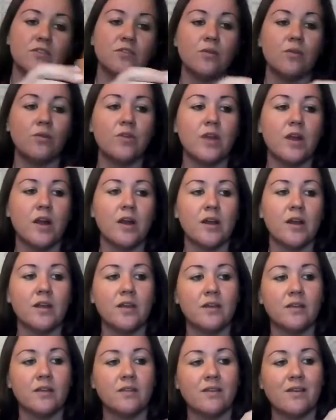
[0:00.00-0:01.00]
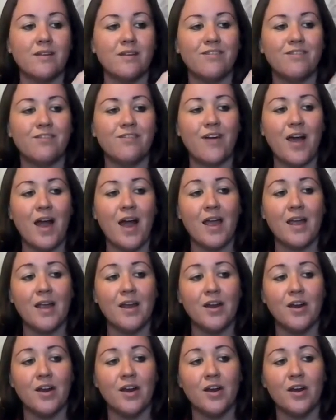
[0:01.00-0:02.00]
So there is
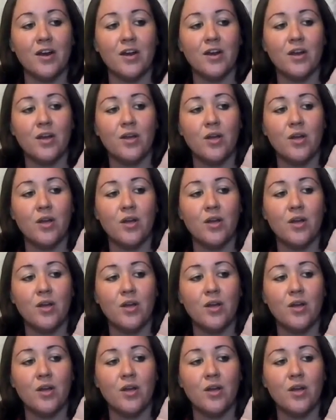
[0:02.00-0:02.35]
fire,